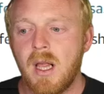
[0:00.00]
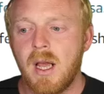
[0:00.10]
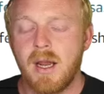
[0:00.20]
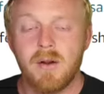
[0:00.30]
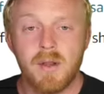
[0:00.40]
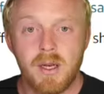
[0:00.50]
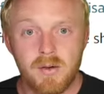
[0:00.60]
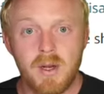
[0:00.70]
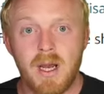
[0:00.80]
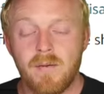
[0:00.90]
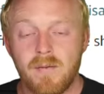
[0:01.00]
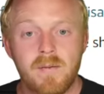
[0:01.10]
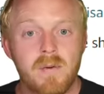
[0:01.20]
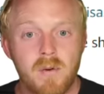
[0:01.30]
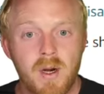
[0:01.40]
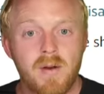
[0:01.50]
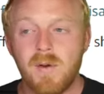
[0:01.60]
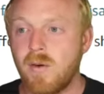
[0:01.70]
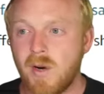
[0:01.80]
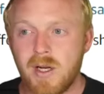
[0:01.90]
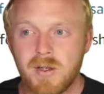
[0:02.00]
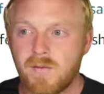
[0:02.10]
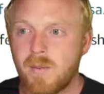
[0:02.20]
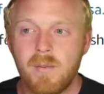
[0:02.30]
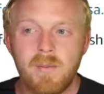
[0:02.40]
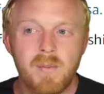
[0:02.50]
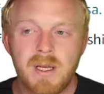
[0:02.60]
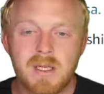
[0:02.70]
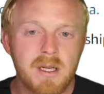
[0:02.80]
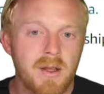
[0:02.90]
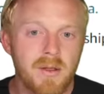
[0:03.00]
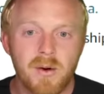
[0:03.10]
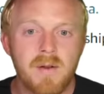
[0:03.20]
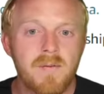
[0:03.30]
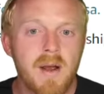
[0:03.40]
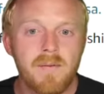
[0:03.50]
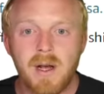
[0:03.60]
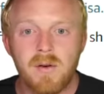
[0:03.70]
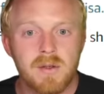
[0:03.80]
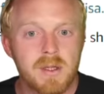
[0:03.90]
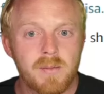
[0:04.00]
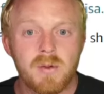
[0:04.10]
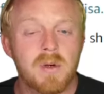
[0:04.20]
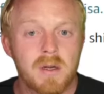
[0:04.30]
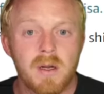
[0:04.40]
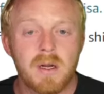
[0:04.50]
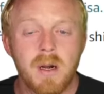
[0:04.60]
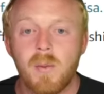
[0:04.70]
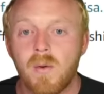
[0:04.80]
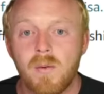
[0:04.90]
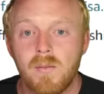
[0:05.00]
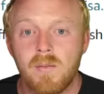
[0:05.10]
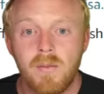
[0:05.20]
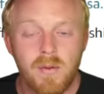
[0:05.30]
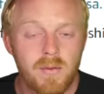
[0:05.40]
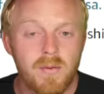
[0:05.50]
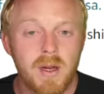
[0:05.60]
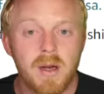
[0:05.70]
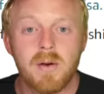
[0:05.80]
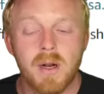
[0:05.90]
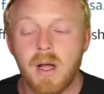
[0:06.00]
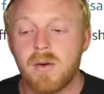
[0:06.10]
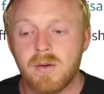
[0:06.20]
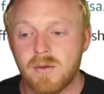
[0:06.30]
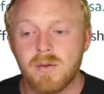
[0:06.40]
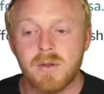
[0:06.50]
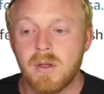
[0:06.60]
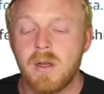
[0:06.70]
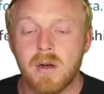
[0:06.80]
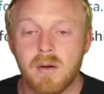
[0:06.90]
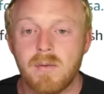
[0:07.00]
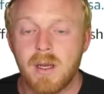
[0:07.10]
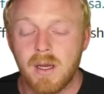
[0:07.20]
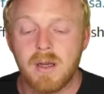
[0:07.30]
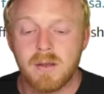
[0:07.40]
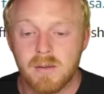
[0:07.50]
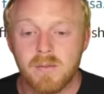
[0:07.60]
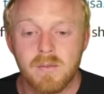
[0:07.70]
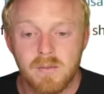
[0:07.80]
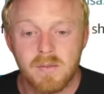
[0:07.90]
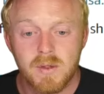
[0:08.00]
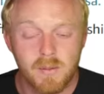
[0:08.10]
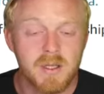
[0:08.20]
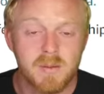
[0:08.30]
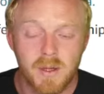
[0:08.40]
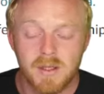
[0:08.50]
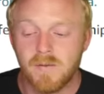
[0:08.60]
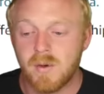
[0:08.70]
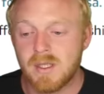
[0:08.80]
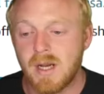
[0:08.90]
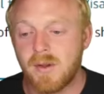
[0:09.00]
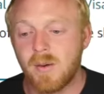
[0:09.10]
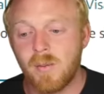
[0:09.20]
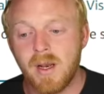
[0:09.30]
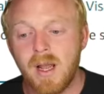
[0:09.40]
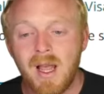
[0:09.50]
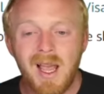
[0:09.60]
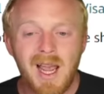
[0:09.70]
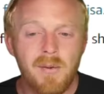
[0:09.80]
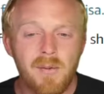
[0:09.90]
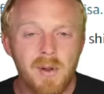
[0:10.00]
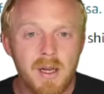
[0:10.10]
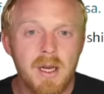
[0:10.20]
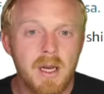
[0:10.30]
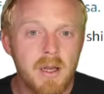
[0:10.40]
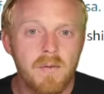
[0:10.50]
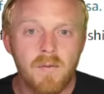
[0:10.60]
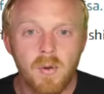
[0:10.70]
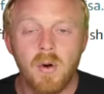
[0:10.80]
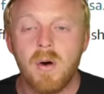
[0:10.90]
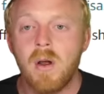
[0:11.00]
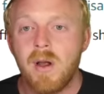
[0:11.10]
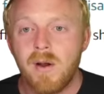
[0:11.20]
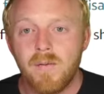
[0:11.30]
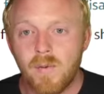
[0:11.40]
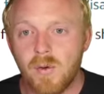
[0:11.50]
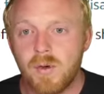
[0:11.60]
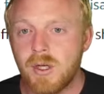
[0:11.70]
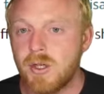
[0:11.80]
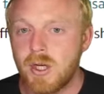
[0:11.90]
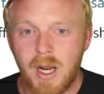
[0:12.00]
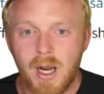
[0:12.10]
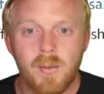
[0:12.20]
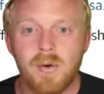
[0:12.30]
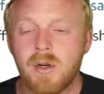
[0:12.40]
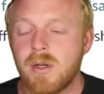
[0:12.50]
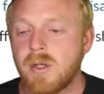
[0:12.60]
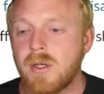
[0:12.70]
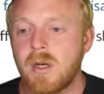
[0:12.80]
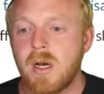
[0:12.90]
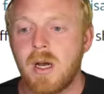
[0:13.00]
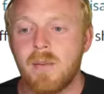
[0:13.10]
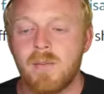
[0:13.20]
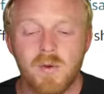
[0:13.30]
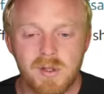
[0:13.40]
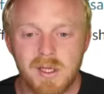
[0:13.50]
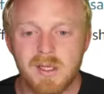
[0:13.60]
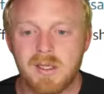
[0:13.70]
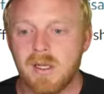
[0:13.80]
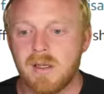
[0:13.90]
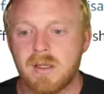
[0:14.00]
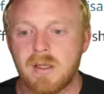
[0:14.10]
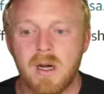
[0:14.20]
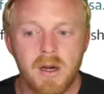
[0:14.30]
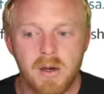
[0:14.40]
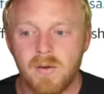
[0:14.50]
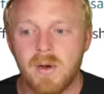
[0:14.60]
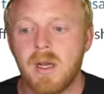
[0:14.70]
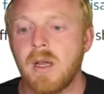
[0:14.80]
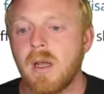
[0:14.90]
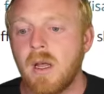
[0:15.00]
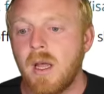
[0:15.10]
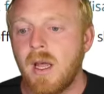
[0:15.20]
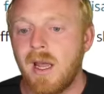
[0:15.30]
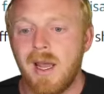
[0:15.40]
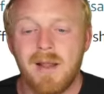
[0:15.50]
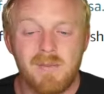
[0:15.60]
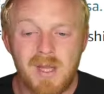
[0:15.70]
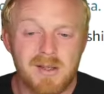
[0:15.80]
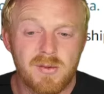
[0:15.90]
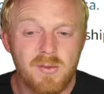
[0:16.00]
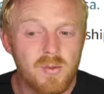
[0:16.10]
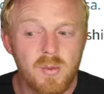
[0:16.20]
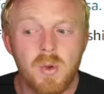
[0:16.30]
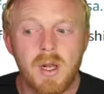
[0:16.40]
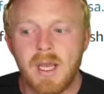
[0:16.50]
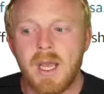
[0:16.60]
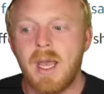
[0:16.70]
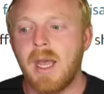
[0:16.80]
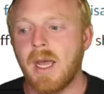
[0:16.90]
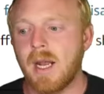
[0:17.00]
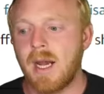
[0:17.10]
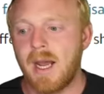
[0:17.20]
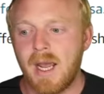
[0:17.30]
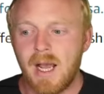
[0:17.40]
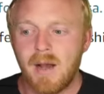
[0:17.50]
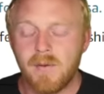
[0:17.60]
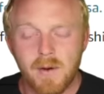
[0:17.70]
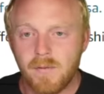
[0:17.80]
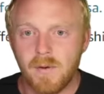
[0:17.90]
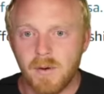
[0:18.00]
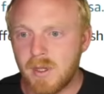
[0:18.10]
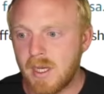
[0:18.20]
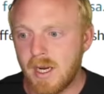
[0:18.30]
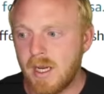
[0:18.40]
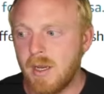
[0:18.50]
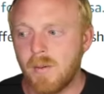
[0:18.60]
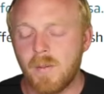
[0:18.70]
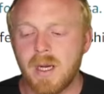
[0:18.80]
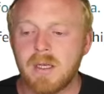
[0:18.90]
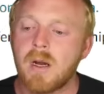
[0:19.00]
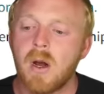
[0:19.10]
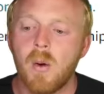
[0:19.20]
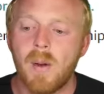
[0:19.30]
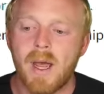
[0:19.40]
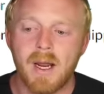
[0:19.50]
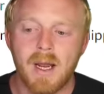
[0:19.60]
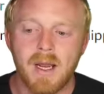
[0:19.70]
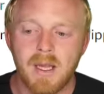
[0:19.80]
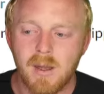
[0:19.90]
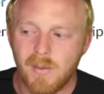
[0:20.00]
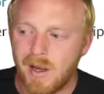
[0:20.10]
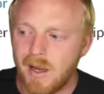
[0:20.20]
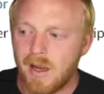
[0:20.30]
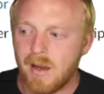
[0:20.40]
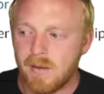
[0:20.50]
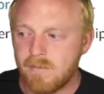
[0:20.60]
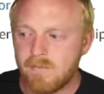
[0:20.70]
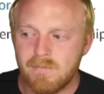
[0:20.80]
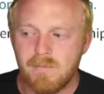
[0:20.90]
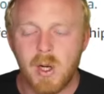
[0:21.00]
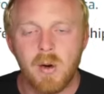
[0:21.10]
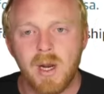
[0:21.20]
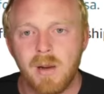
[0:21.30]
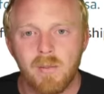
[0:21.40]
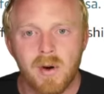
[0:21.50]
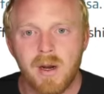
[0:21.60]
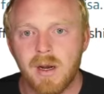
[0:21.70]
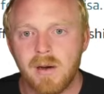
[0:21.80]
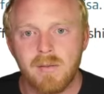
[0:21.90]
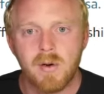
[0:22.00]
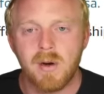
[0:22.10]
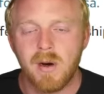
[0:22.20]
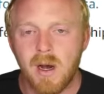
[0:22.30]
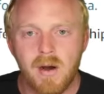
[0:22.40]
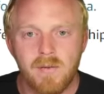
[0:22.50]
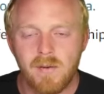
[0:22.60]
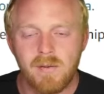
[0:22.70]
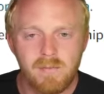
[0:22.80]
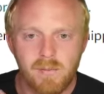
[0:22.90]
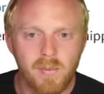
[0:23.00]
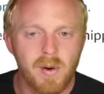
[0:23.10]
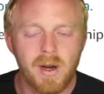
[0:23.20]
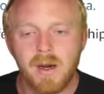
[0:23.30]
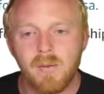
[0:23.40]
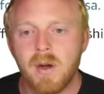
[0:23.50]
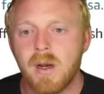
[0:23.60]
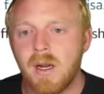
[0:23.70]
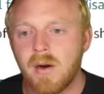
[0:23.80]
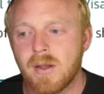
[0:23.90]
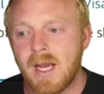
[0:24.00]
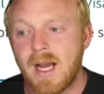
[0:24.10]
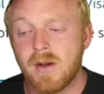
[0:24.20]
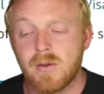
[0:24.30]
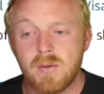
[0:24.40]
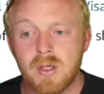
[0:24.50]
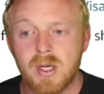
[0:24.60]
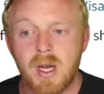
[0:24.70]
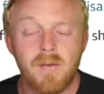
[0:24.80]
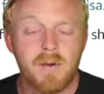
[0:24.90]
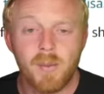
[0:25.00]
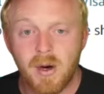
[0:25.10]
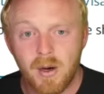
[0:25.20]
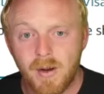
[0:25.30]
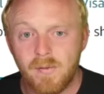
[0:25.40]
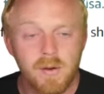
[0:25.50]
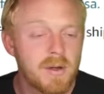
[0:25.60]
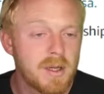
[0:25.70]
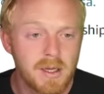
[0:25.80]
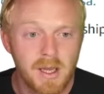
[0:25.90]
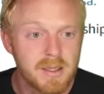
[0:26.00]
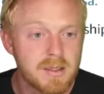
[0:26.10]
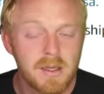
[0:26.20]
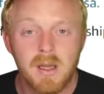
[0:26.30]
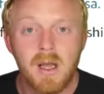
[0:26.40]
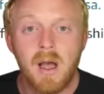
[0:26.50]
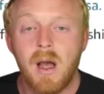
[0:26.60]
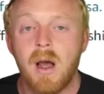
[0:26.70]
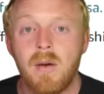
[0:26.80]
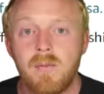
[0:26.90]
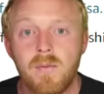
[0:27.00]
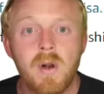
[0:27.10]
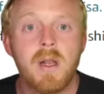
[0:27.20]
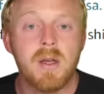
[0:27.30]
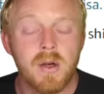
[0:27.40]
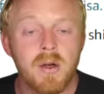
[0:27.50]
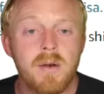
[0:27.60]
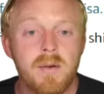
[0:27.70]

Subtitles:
I know they do have quite a few, ranging from basically $35 up to a couple $300 or so. You know, they got some expensive ones out there, but I really need it for voltage, amperage, resistance, continuity, and that's really it. I have a Fluke that I keep in my to-go bag. I keep a no-name brand or an off-brand one here at the house, which I've compared to my Fluke and has really good